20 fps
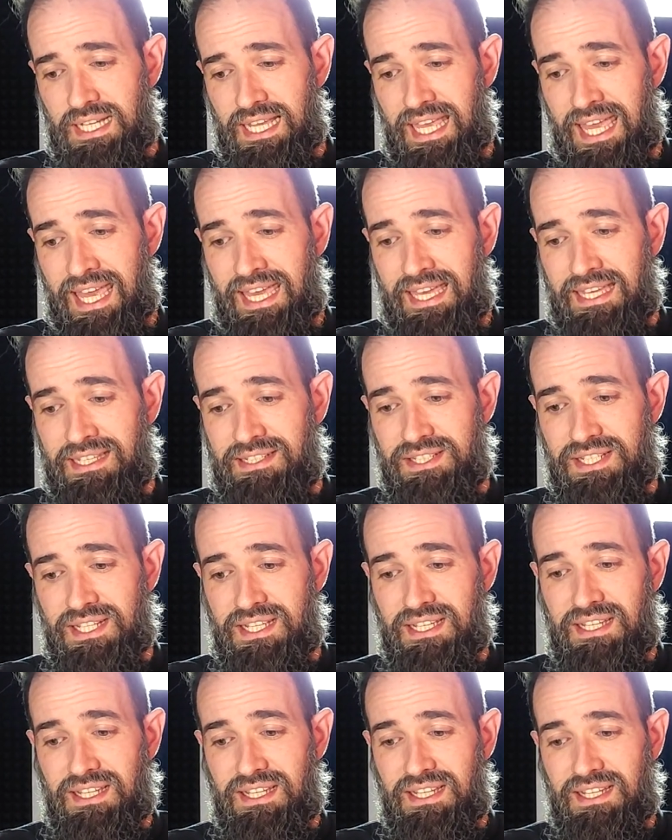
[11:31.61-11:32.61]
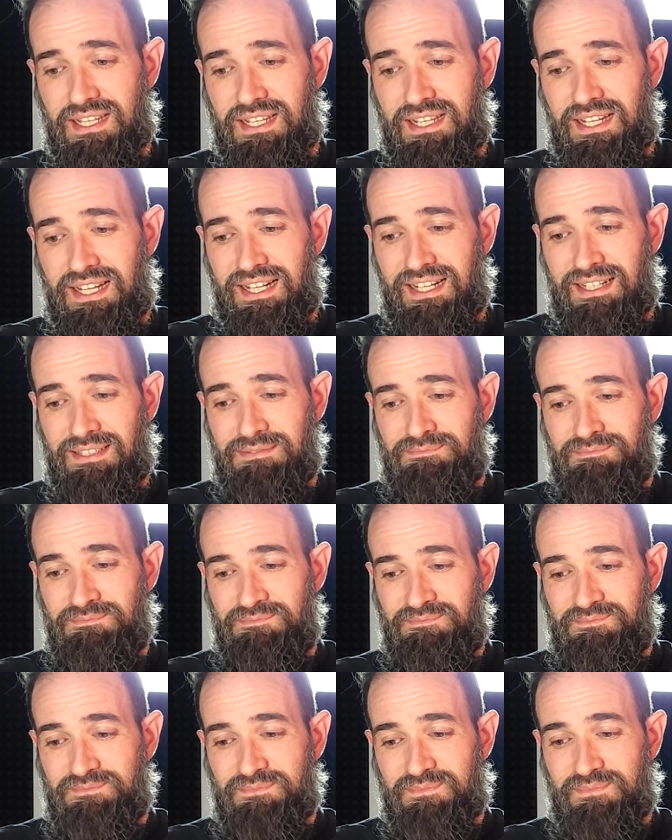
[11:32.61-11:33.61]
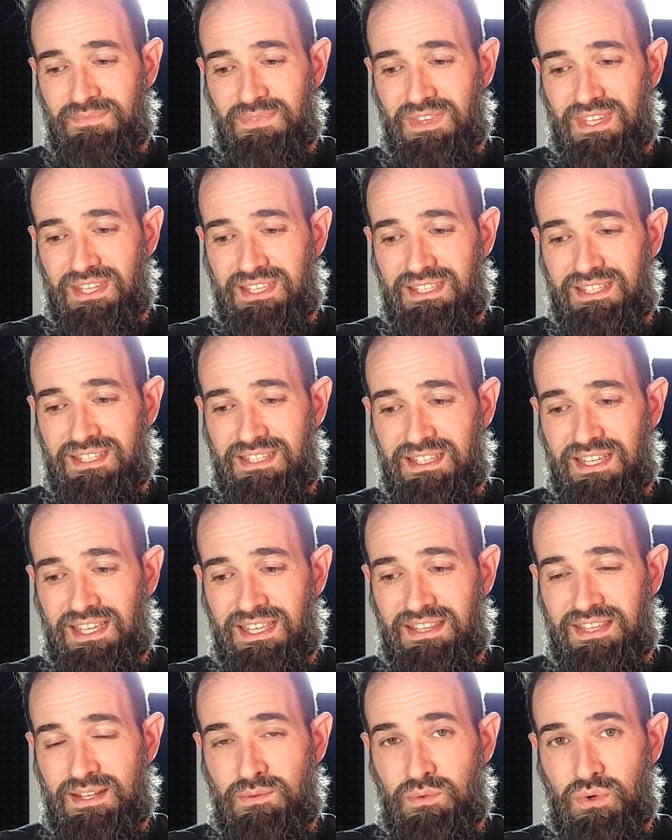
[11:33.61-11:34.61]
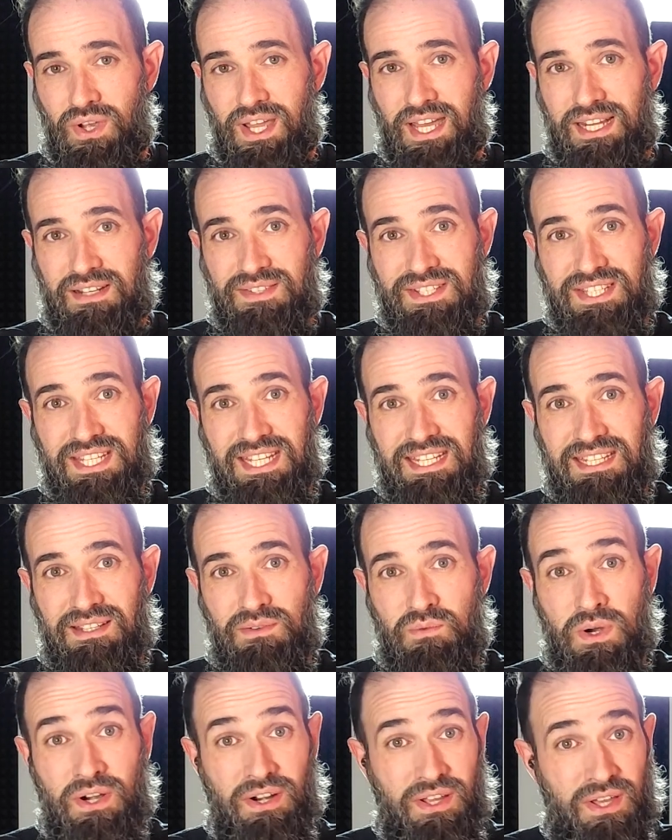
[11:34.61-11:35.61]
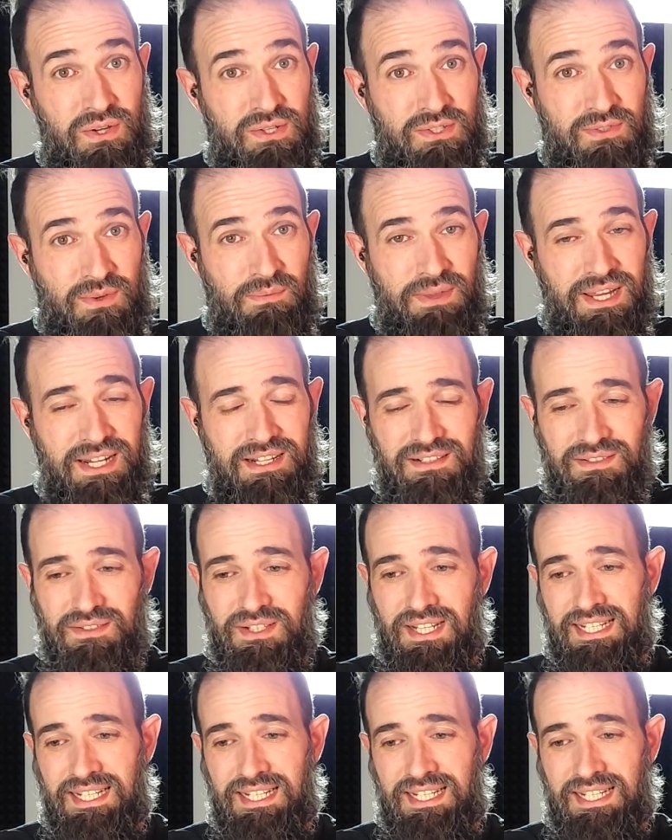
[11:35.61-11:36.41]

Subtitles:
and then we'll kind of see where it goes from there.